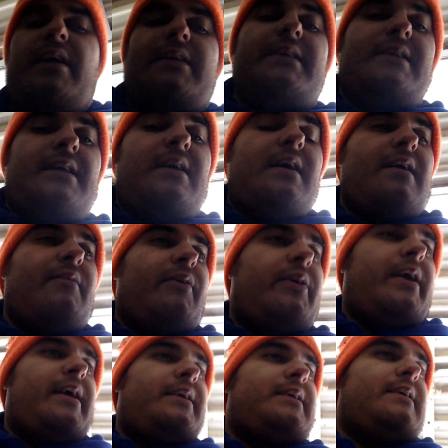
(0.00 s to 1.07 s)
guess uh, have a good
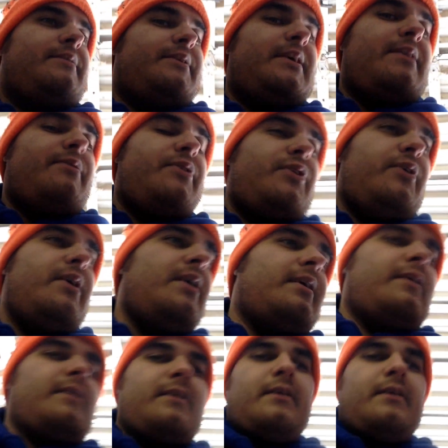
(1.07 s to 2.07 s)
day and stuff and stuff. So, yeah.